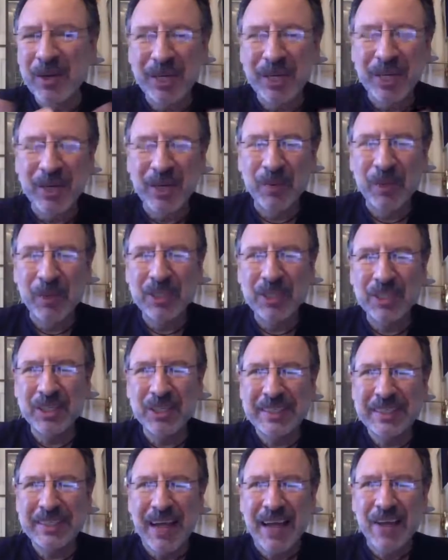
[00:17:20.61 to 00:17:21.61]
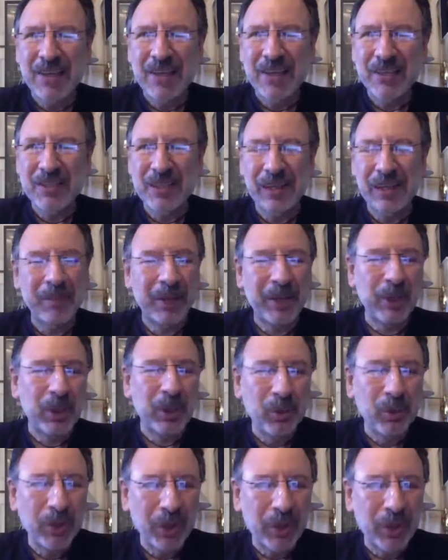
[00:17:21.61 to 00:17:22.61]
here which sounds a bit
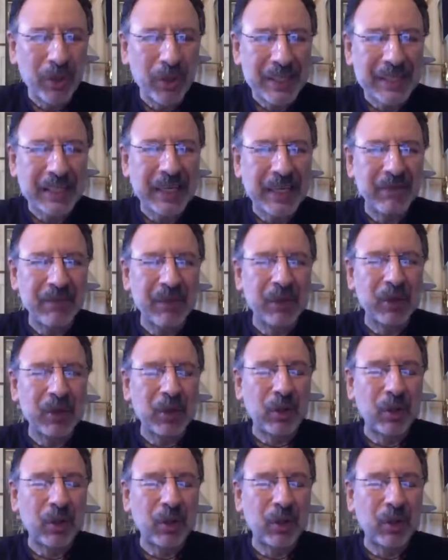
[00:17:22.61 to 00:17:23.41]
ludicrous given